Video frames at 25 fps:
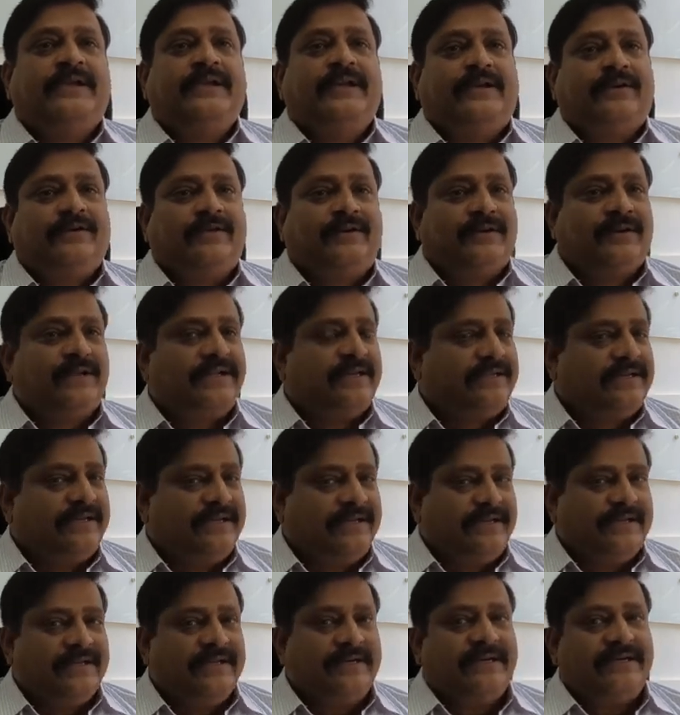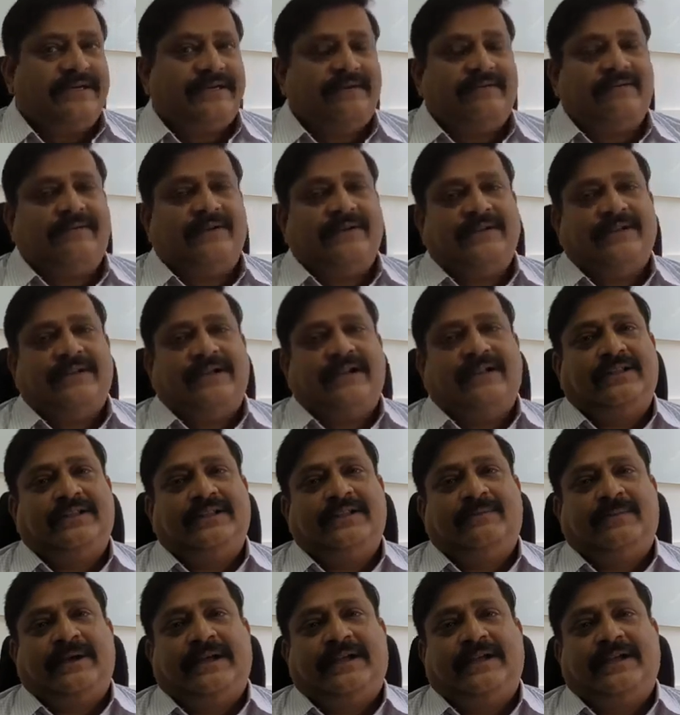Equatorial region, when
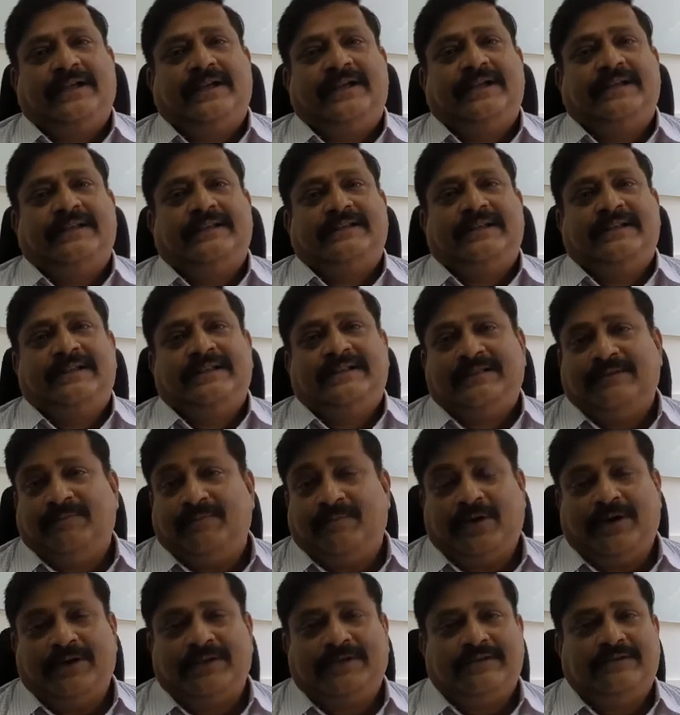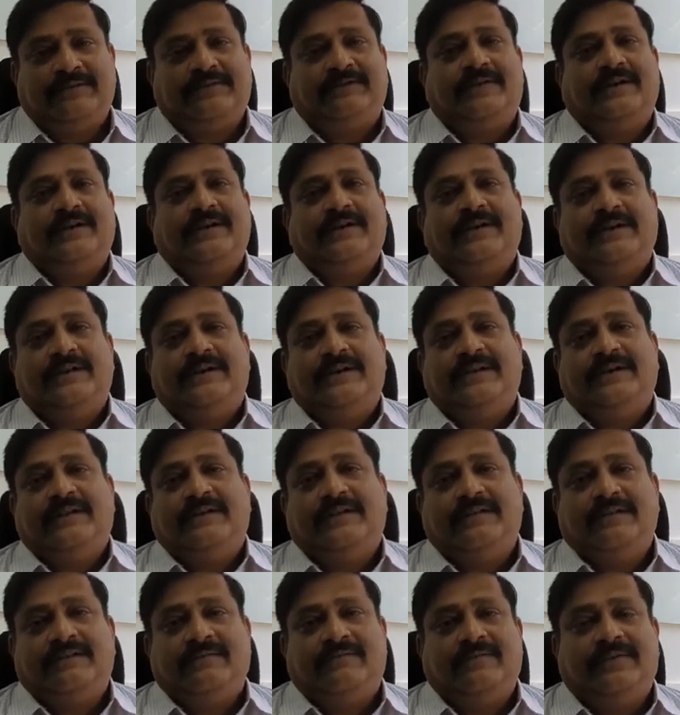Jonathan McKellar is there, he's a boss of all
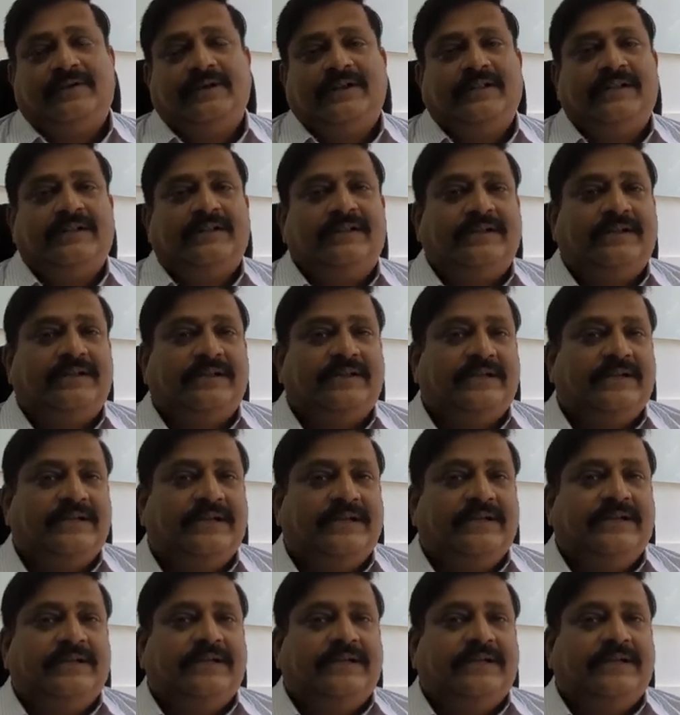the